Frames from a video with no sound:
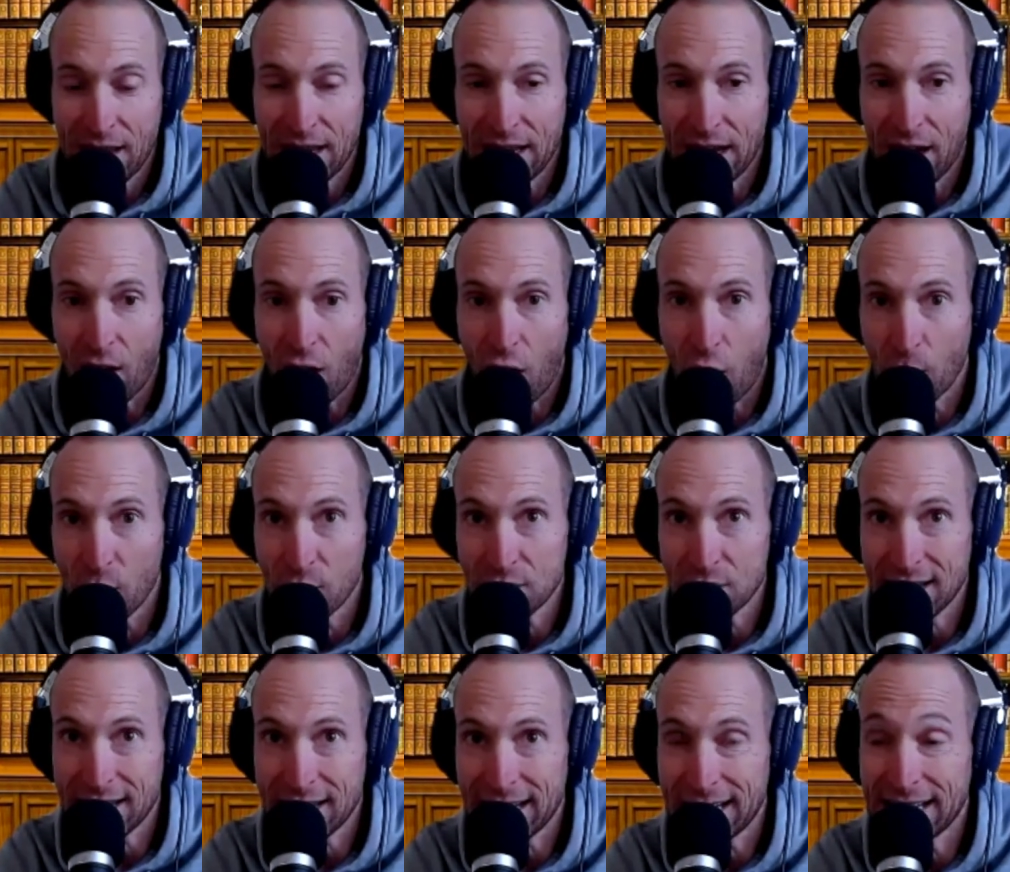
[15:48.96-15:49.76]

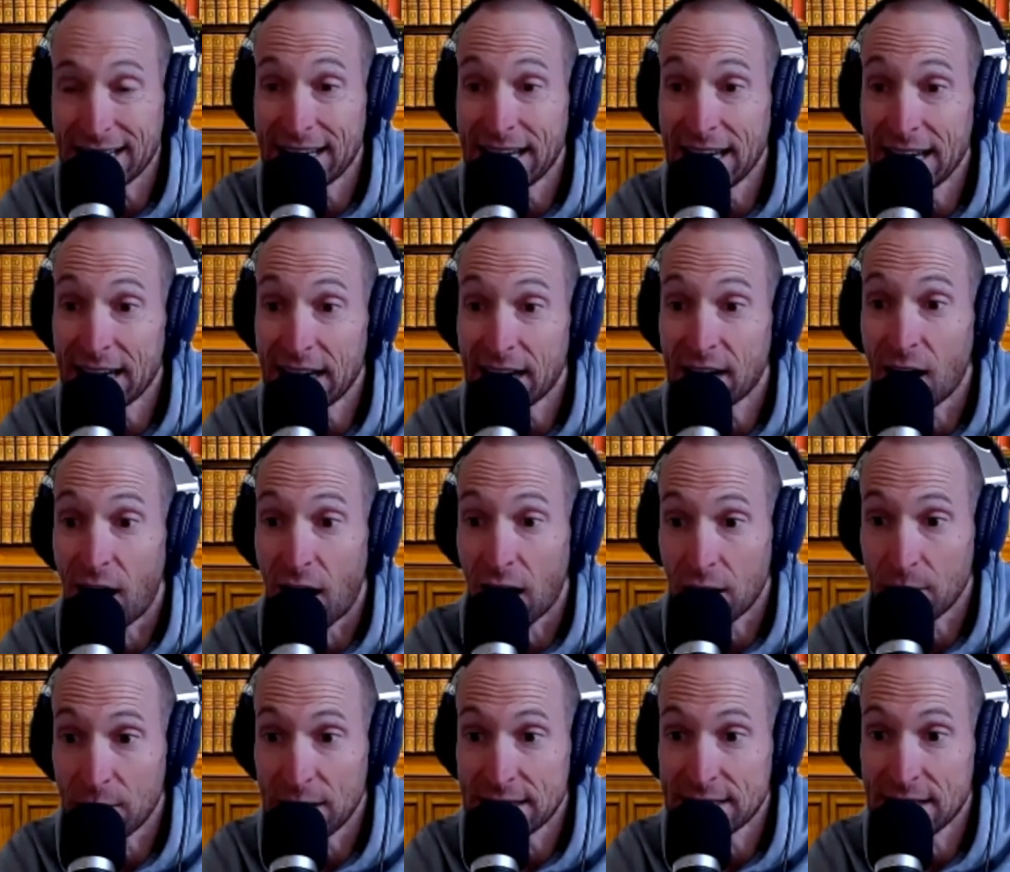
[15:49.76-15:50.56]
almost like a gig
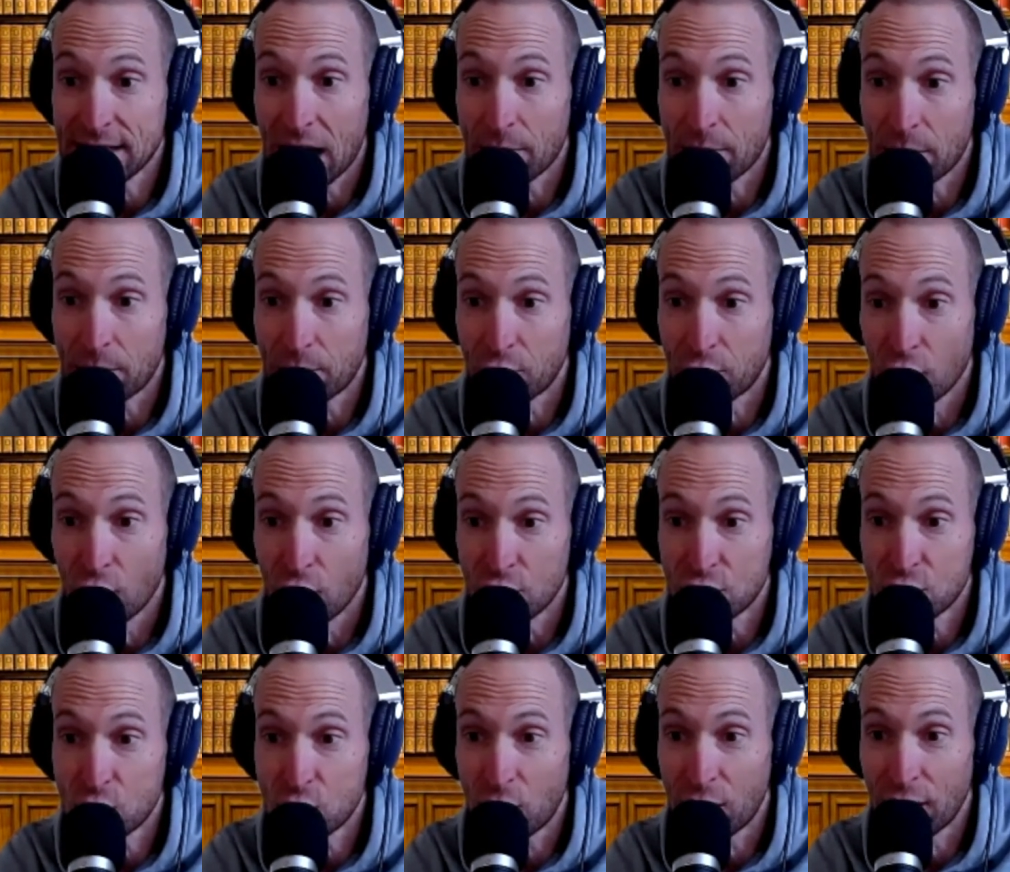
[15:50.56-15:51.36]
economy type
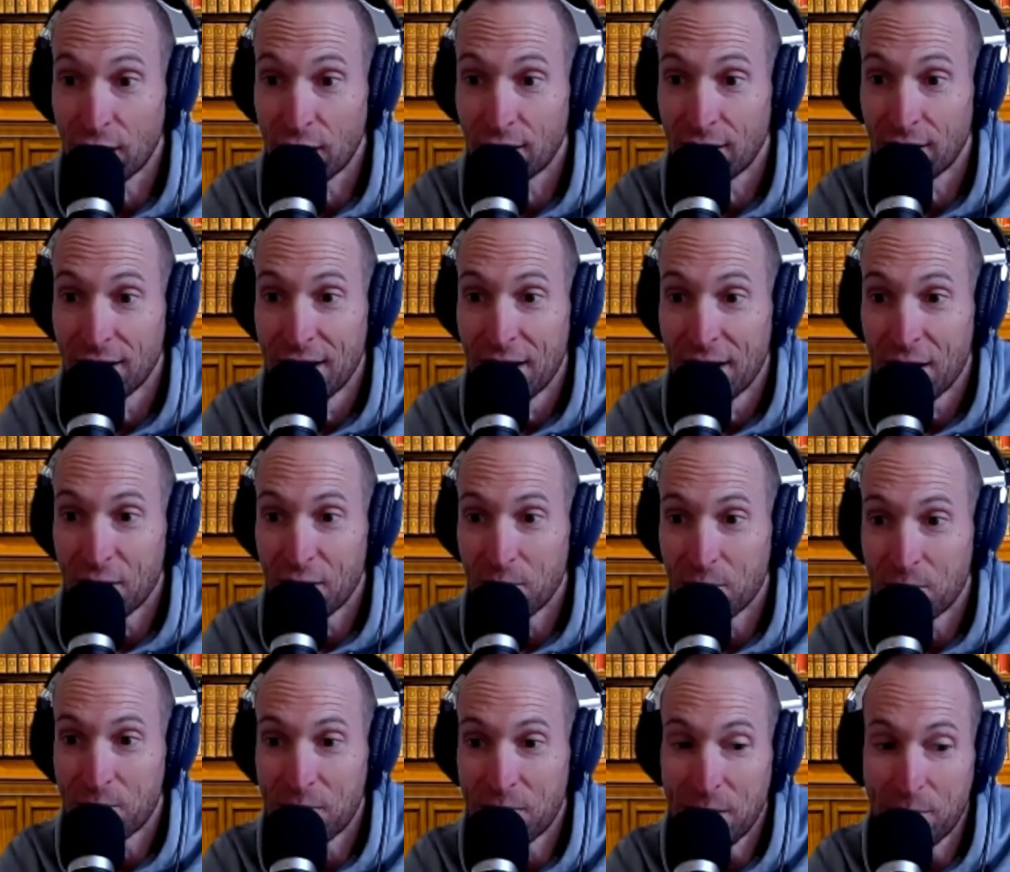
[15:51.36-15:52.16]
approach where
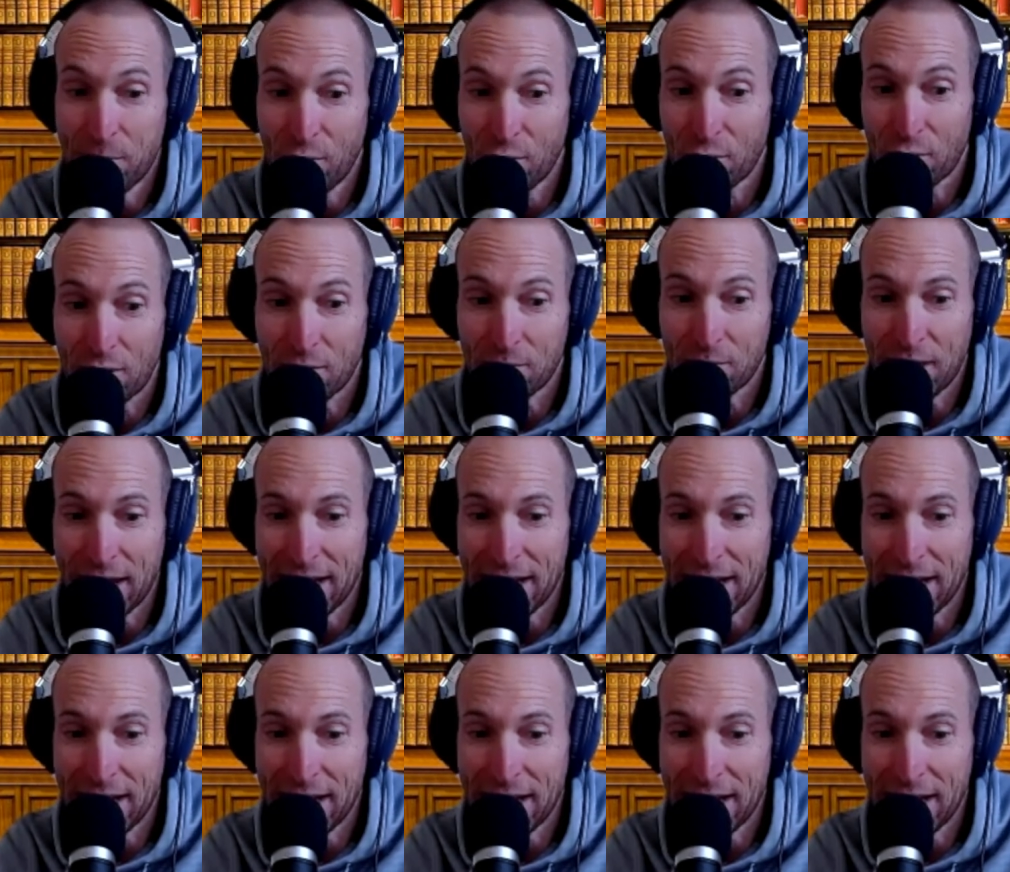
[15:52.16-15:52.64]
people are yeah.